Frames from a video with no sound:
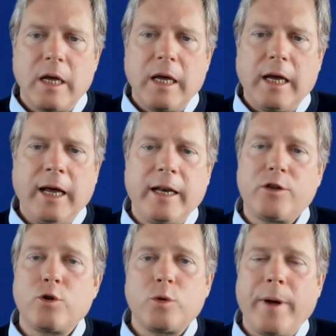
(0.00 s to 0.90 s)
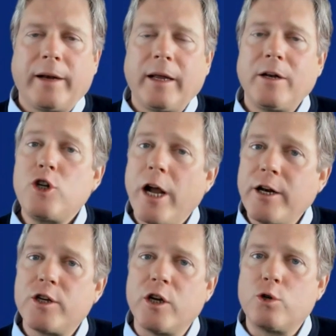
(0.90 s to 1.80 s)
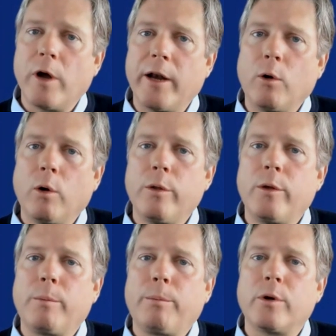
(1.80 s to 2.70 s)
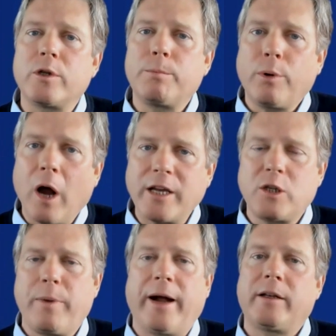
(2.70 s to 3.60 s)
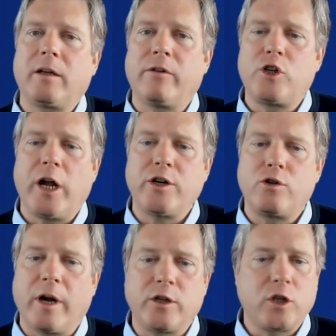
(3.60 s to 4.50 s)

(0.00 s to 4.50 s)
and it's respecting changes in trend or the prospect of a change in trend.